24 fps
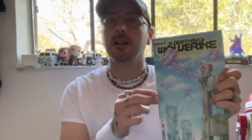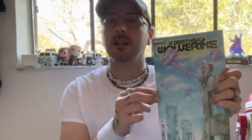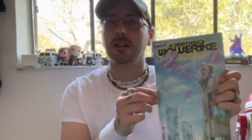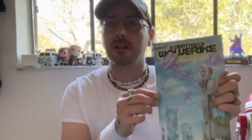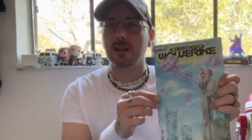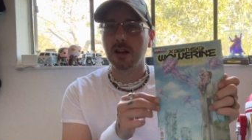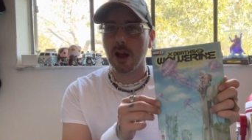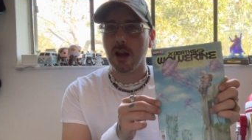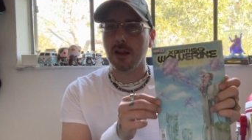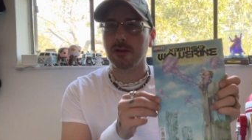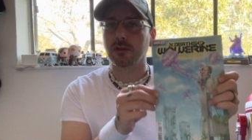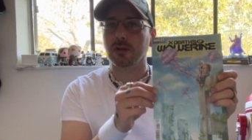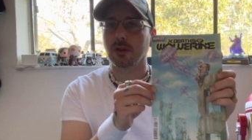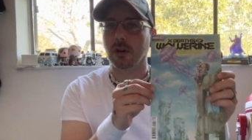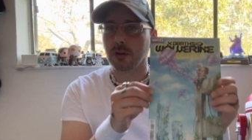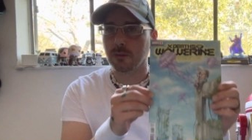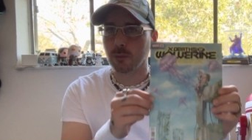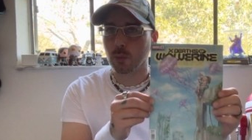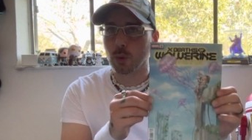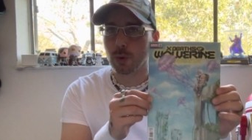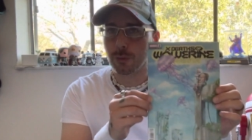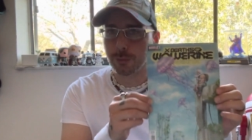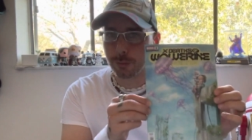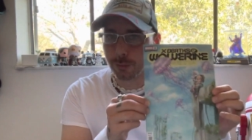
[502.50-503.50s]
deaths
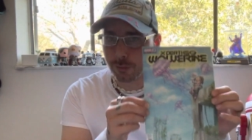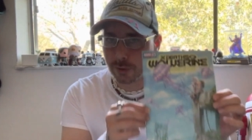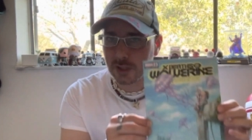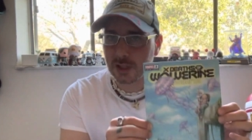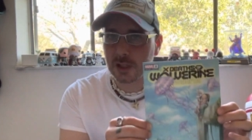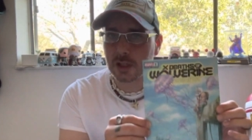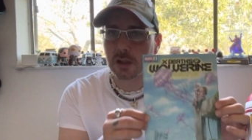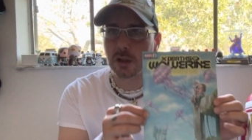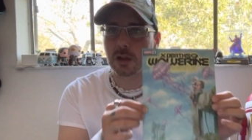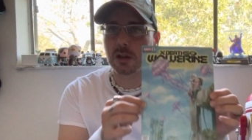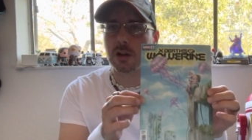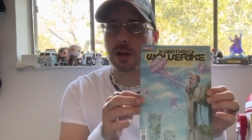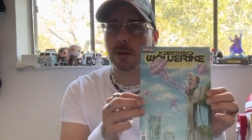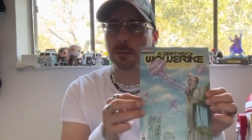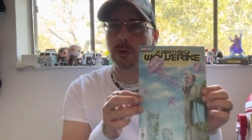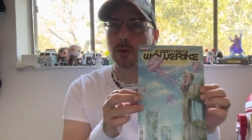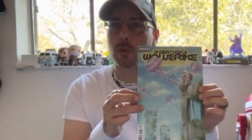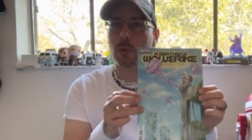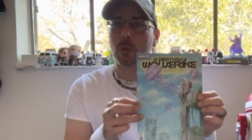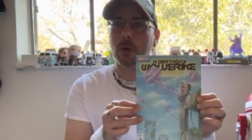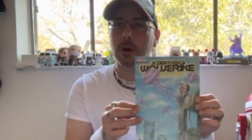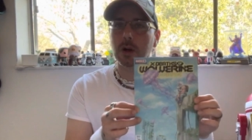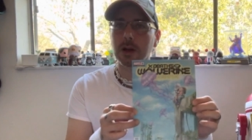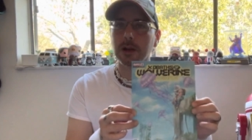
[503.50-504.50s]
of Wolverine, number
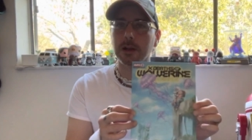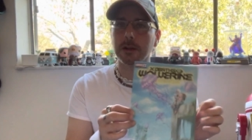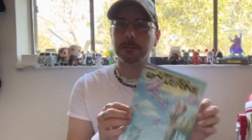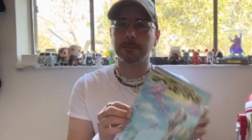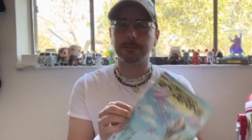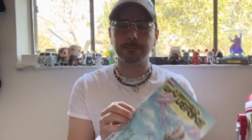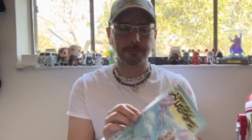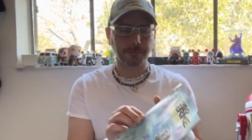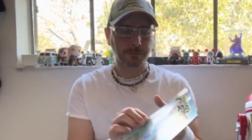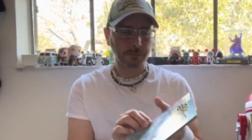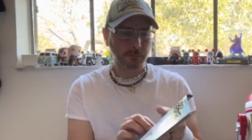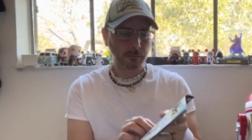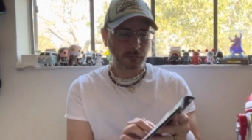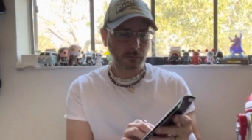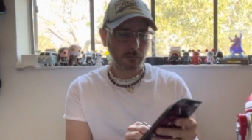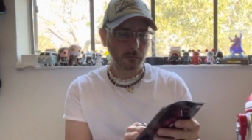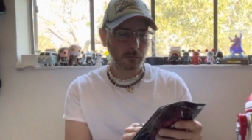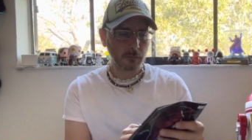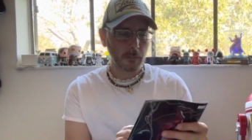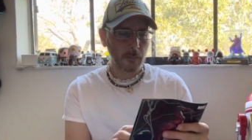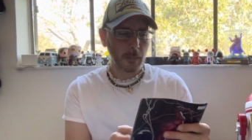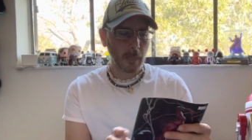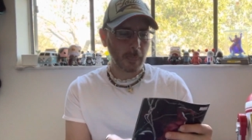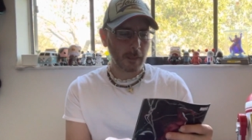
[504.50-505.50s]
one,
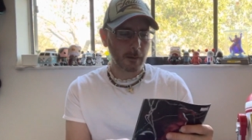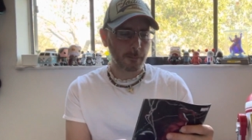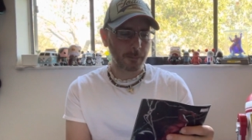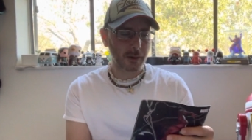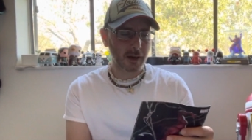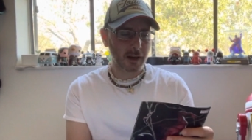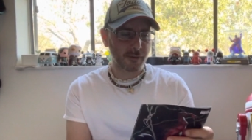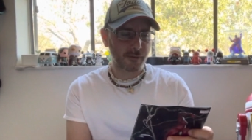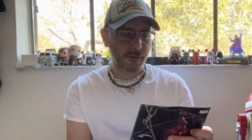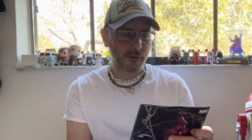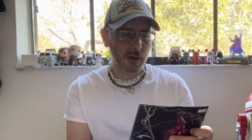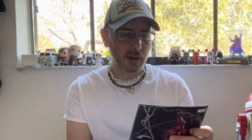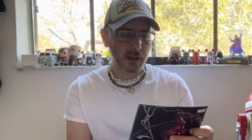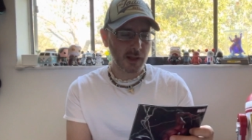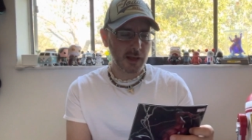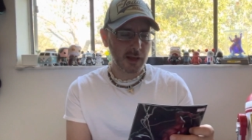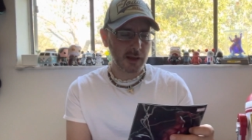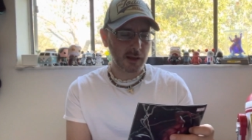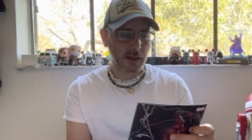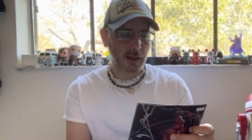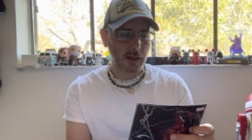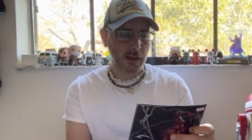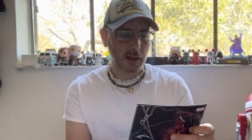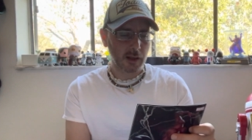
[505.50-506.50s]
but I feel
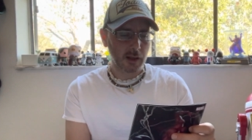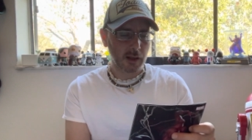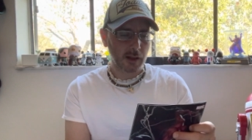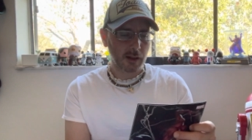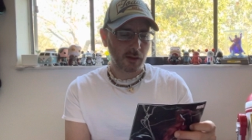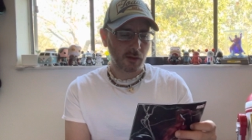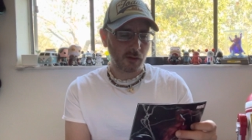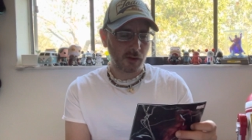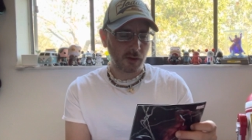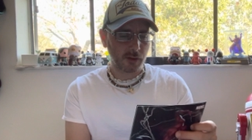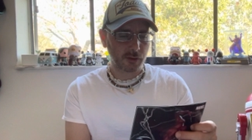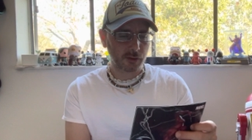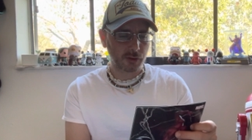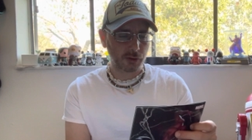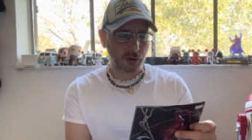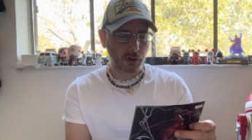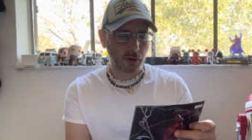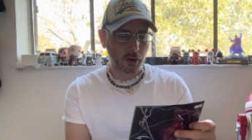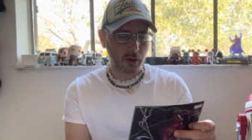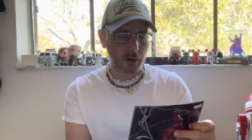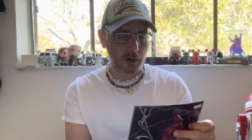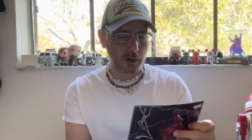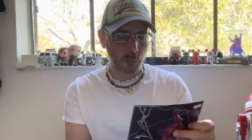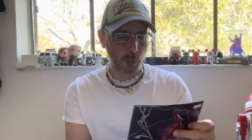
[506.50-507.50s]
like this
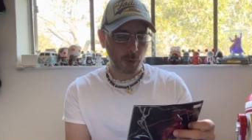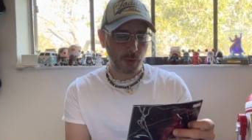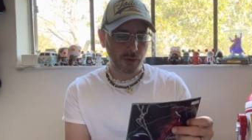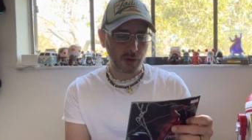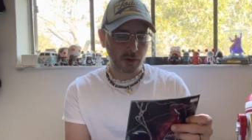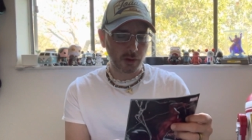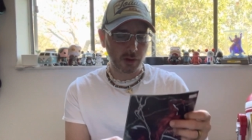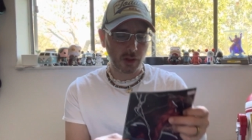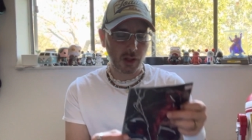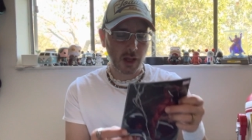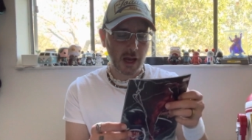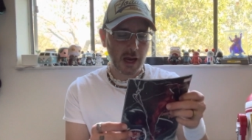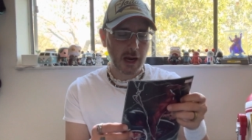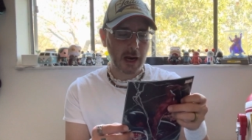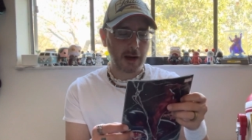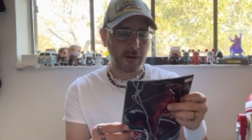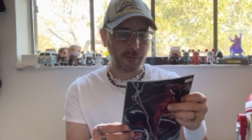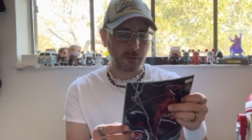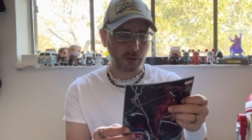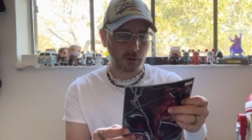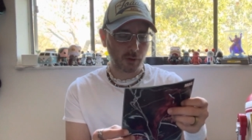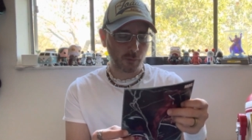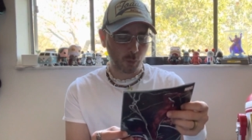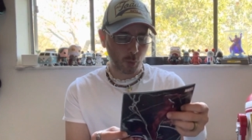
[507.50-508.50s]
started with the
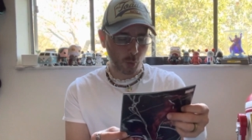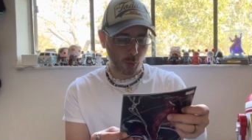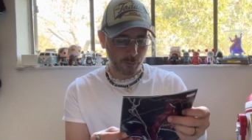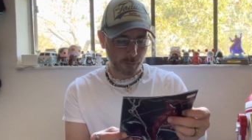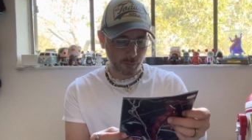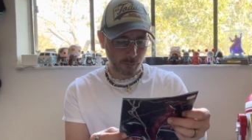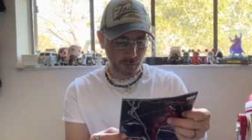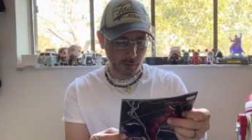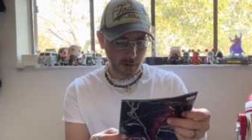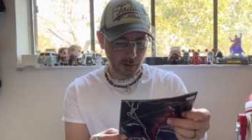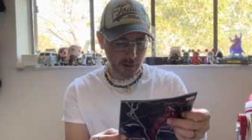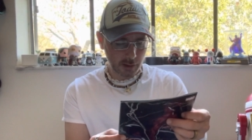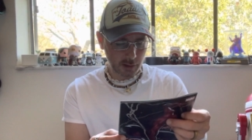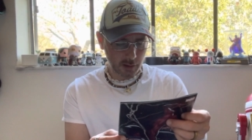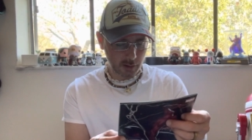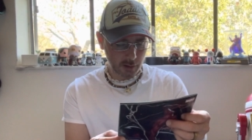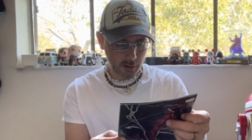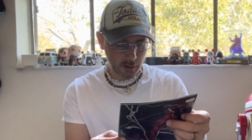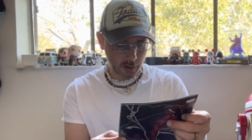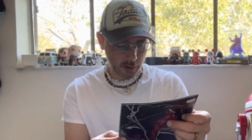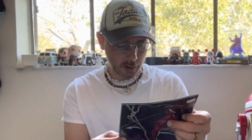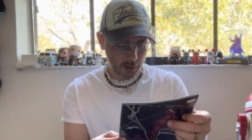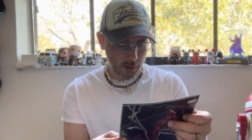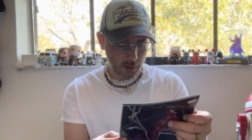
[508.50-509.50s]
lives of
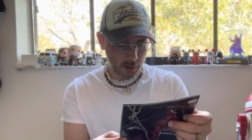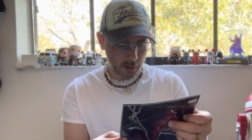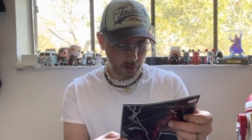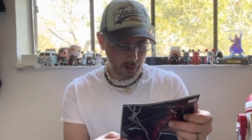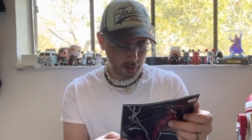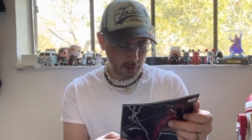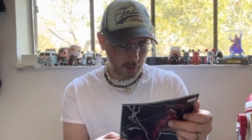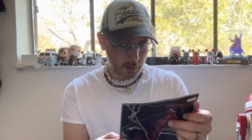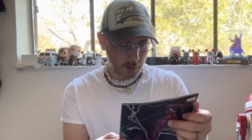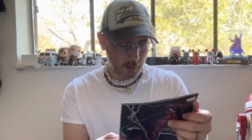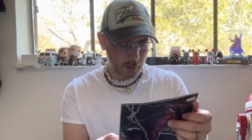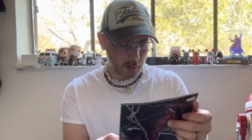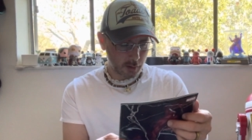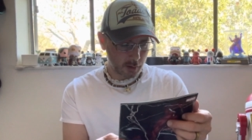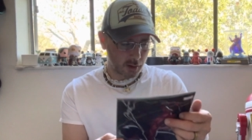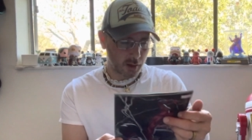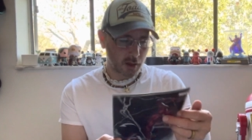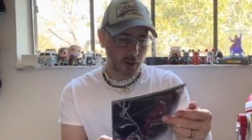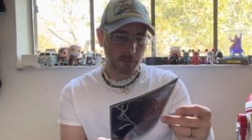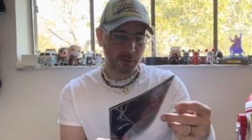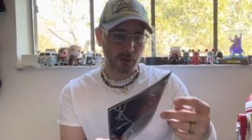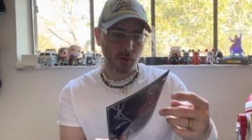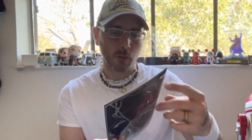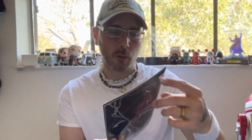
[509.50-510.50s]
Wolverine,
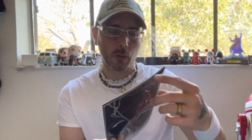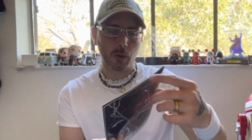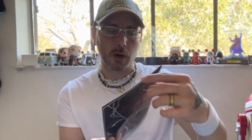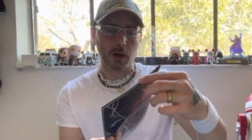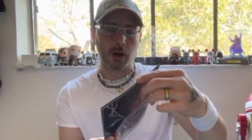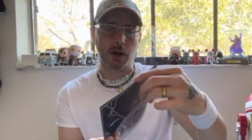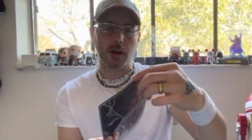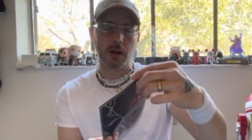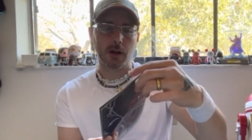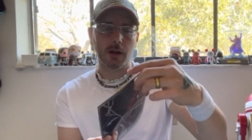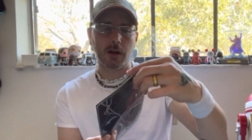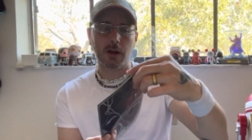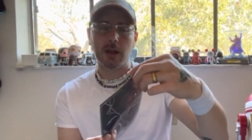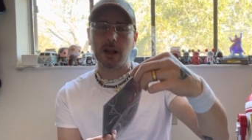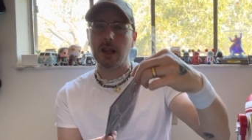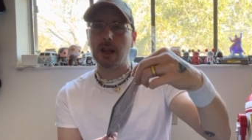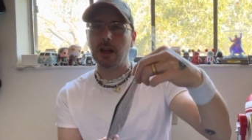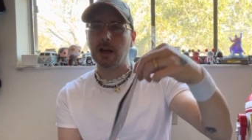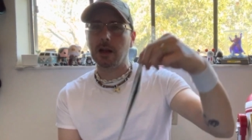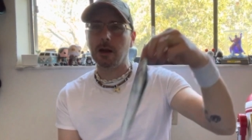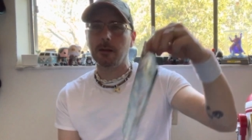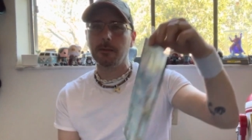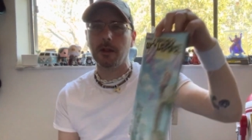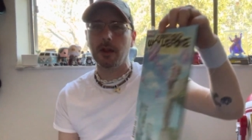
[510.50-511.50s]
number one,
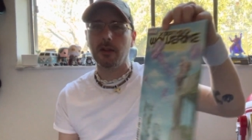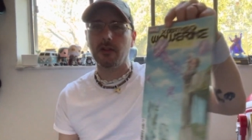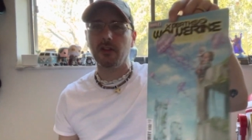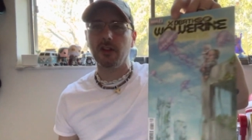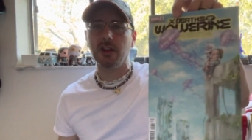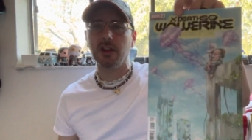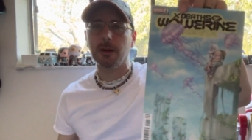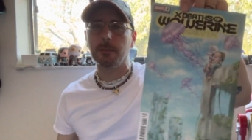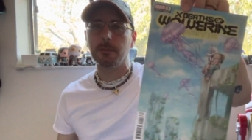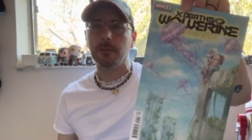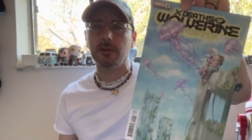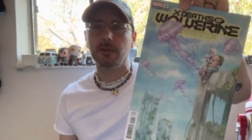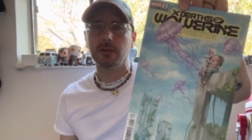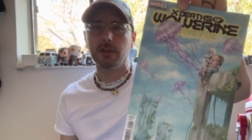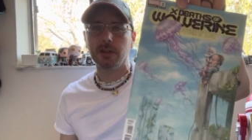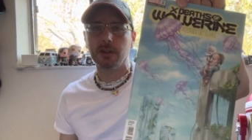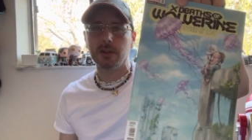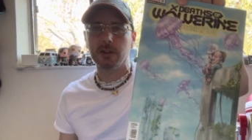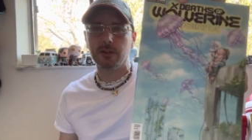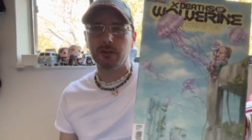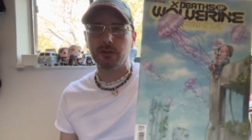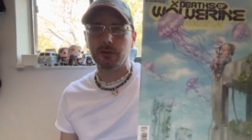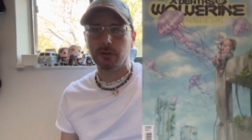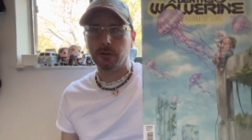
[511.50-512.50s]
and I, I think I'm missing
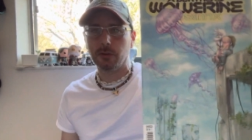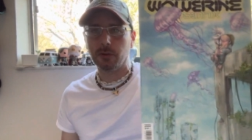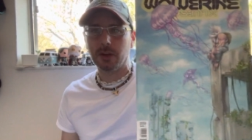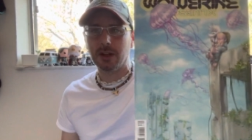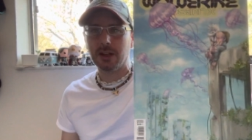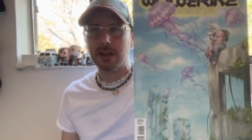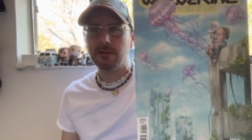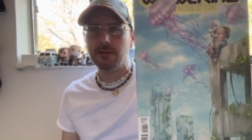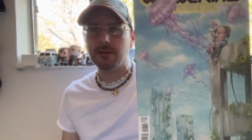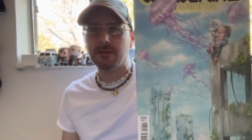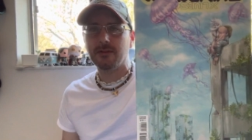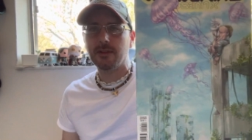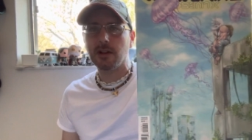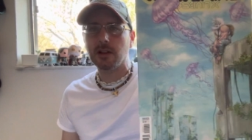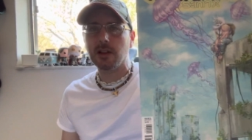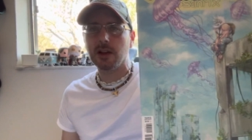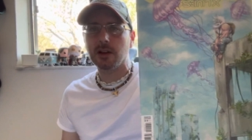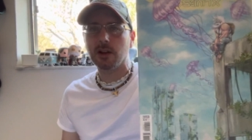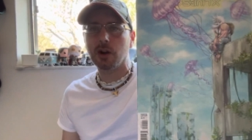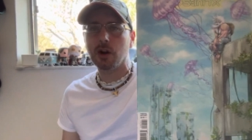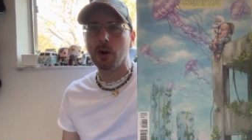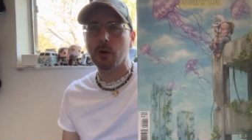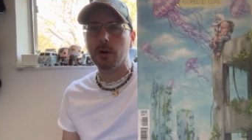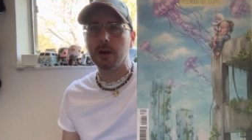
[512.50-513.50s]
an issue. And I even felt
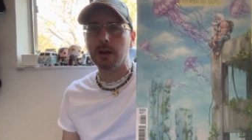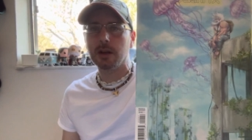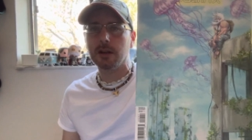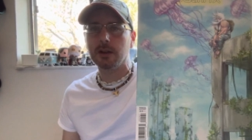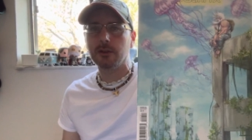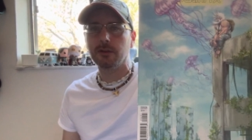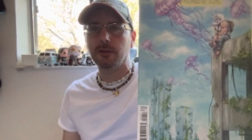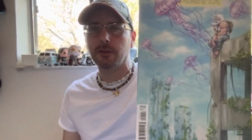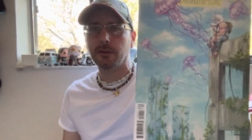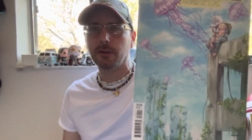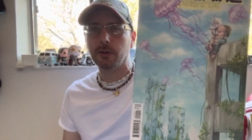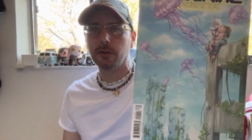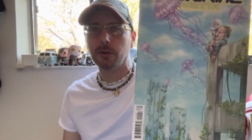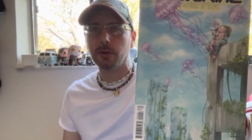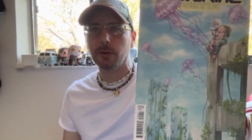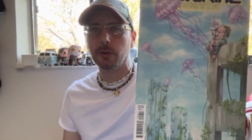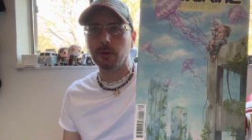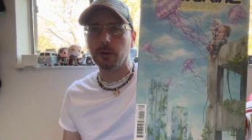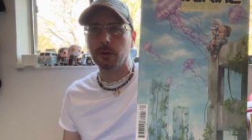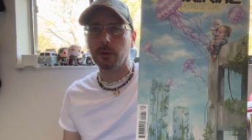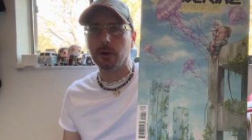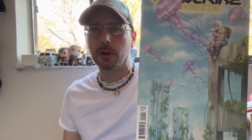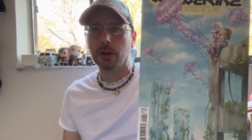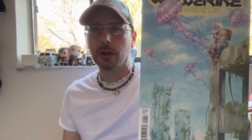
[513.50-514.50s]
like going
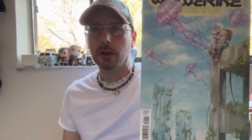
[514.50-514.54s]
into